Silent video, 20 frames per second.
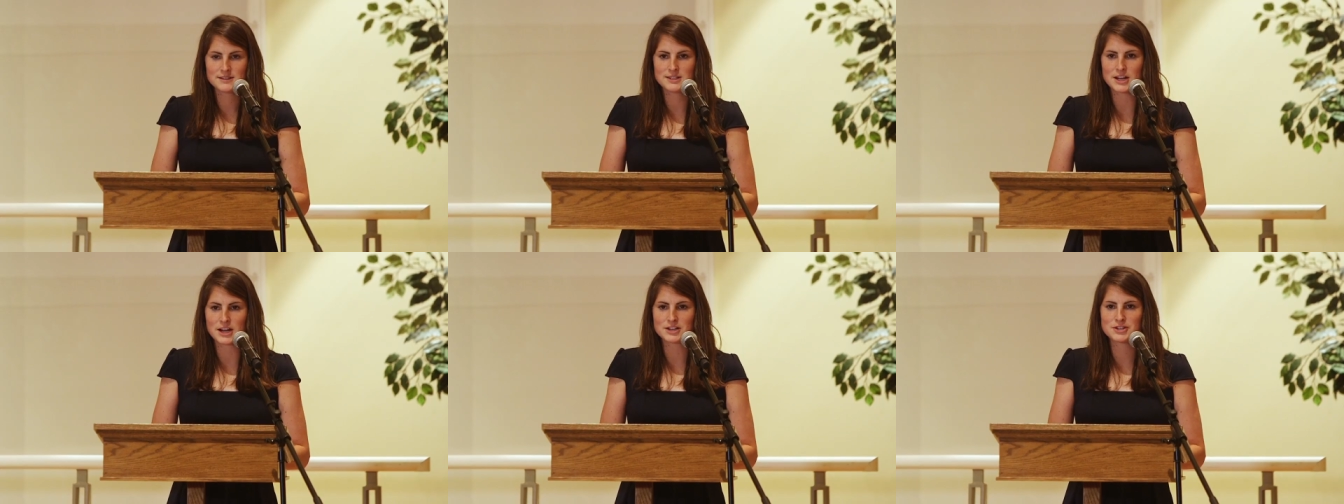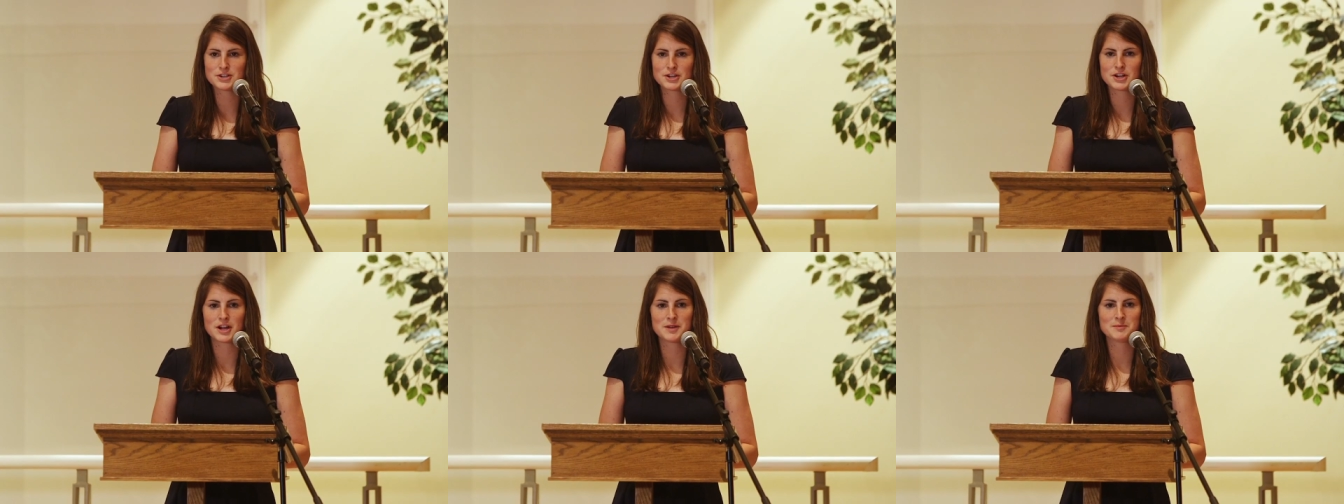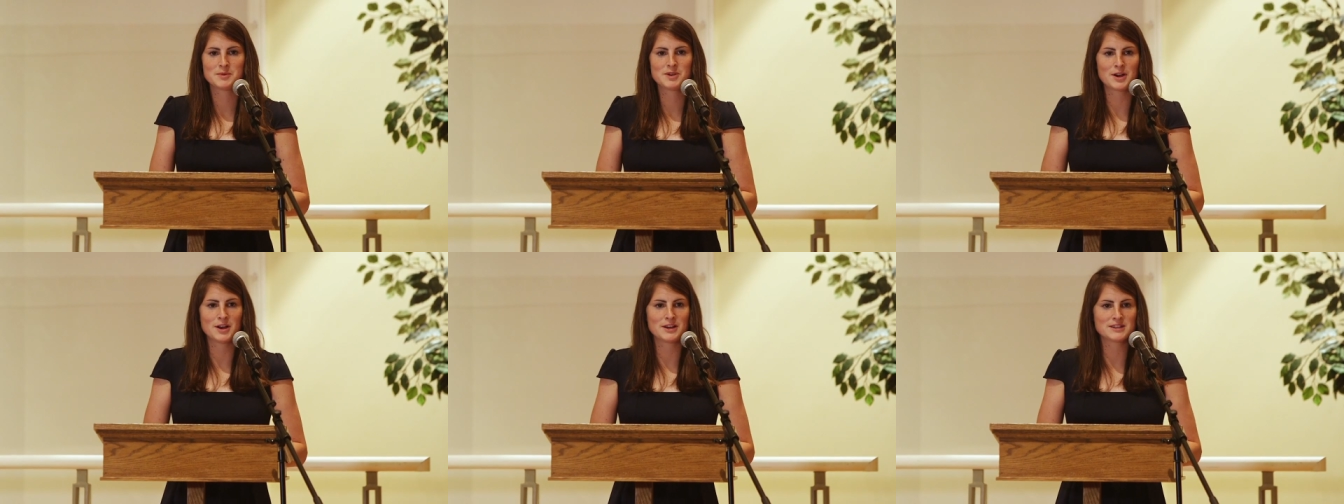Dr.
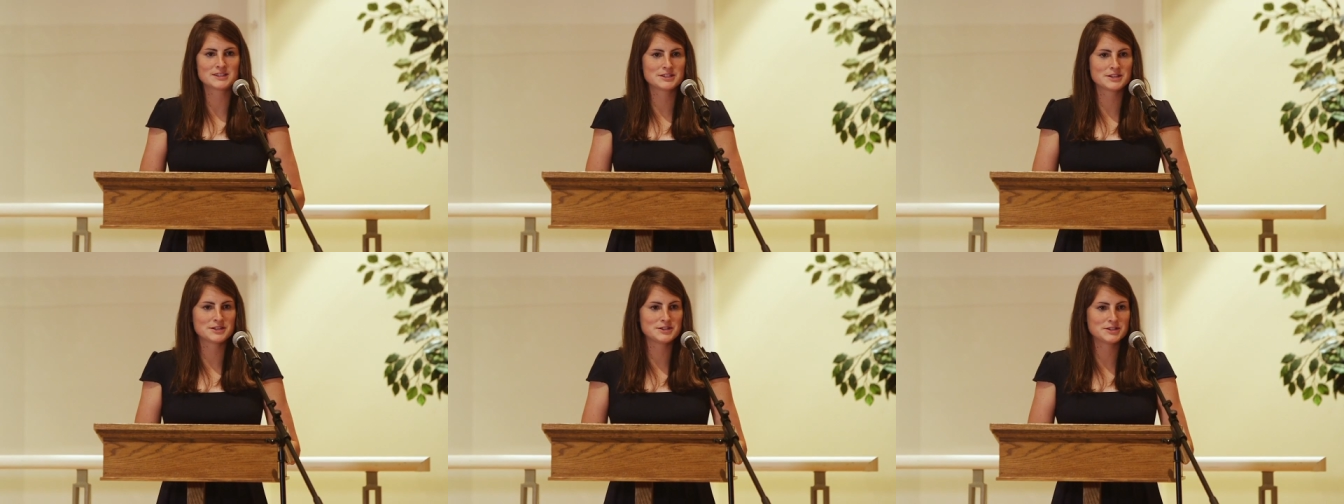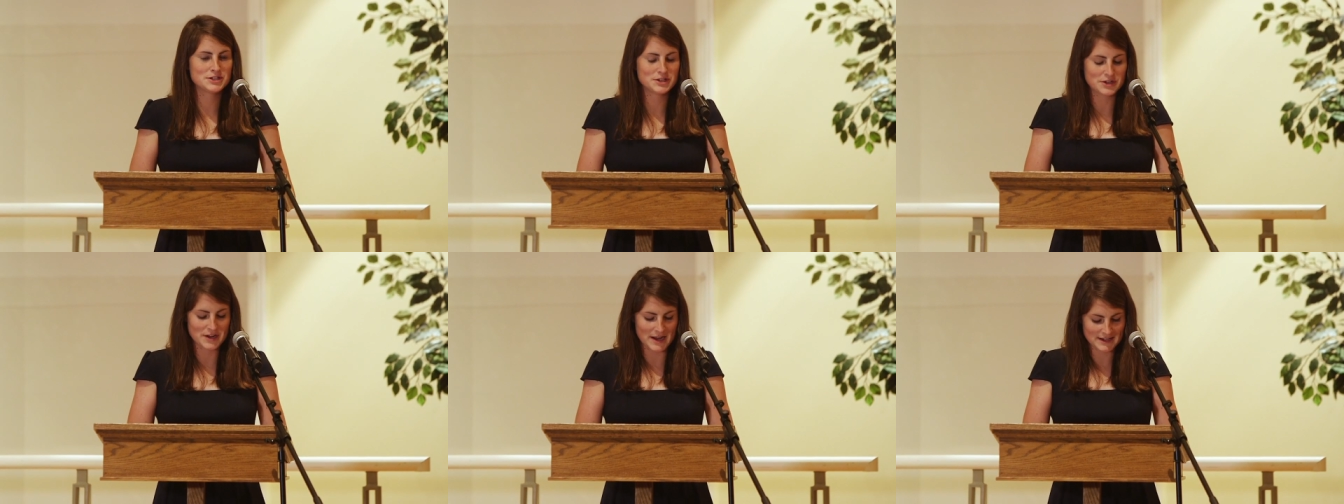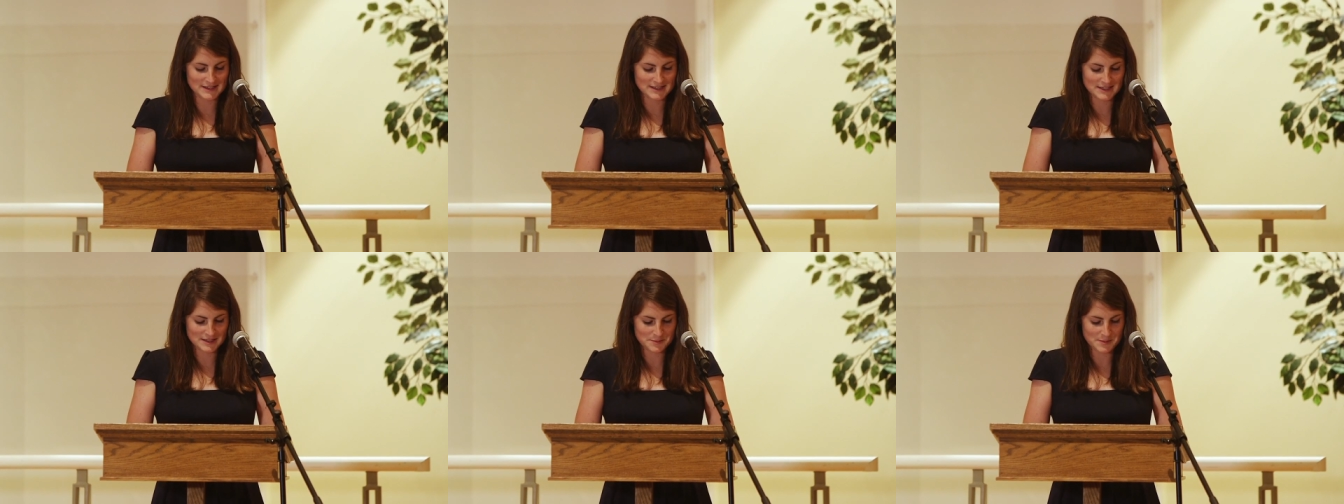Garber also
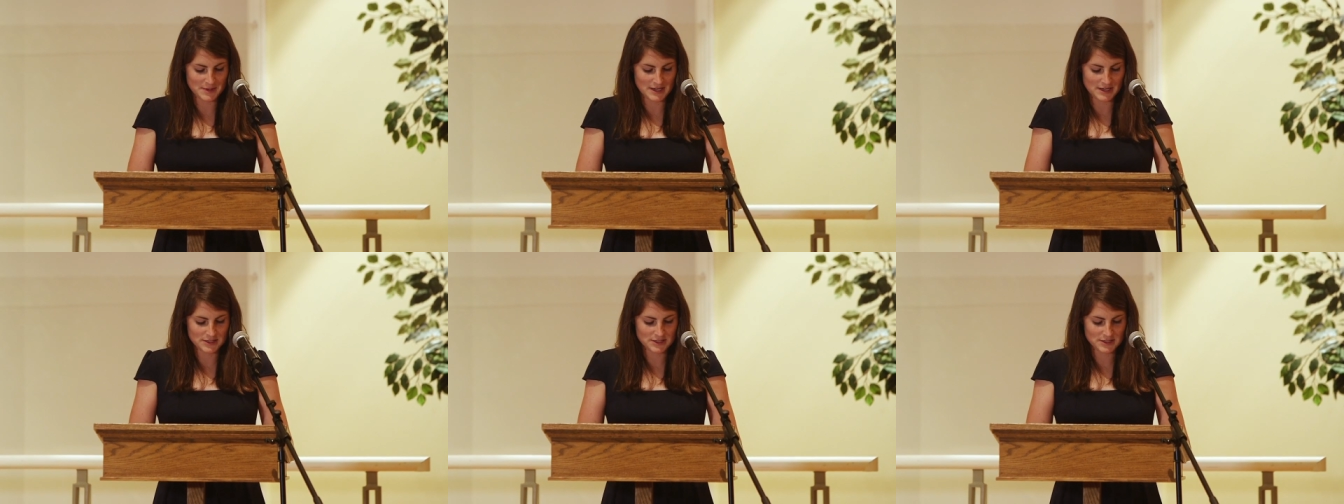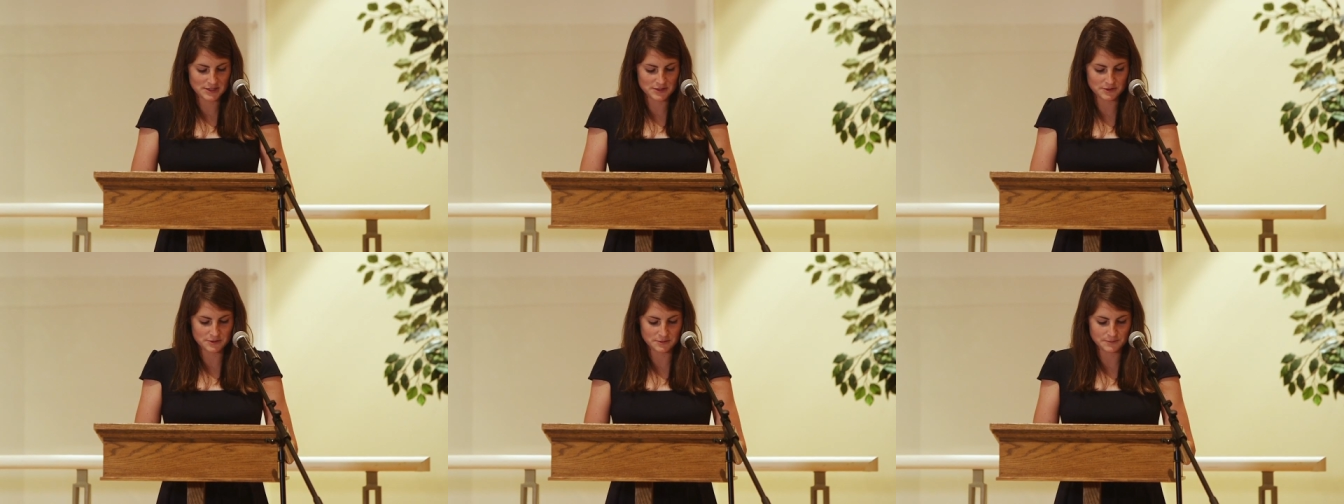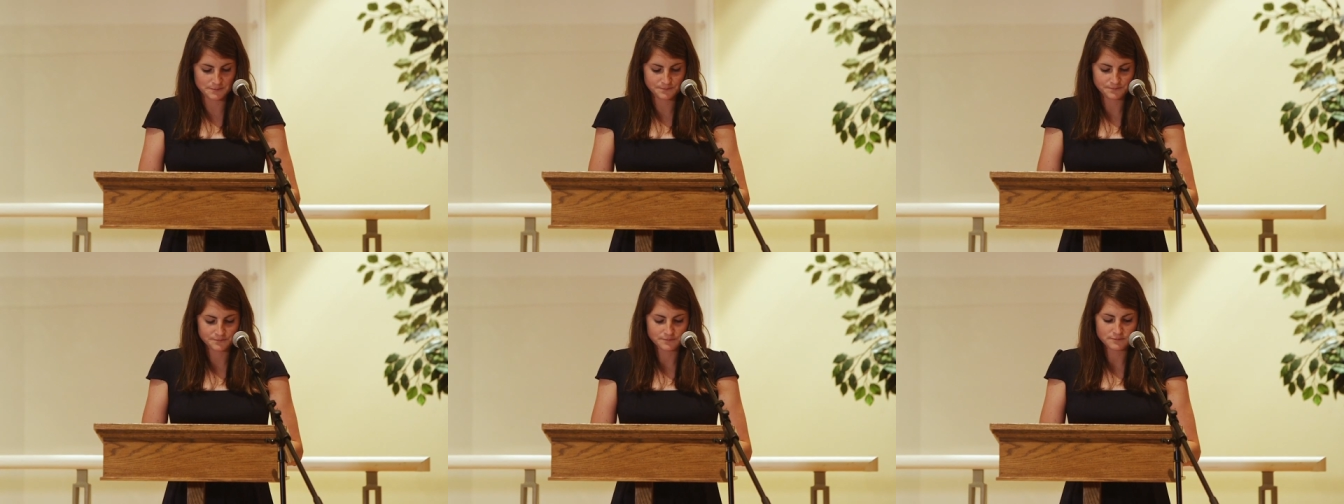directed me to